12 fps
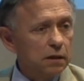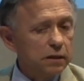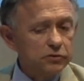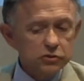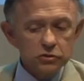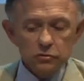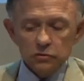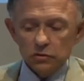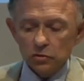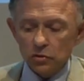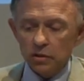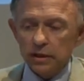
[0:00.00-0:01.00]
uh,
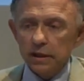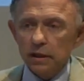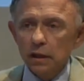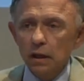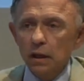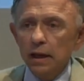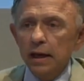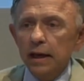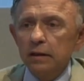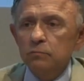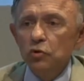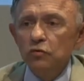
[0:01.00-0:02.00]
student learning
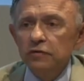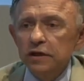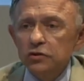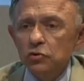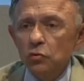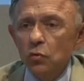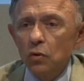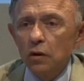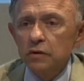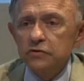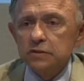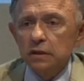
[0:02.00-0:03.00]
and moving
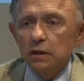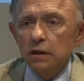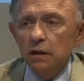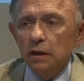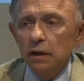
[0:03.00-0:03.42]
towards uh,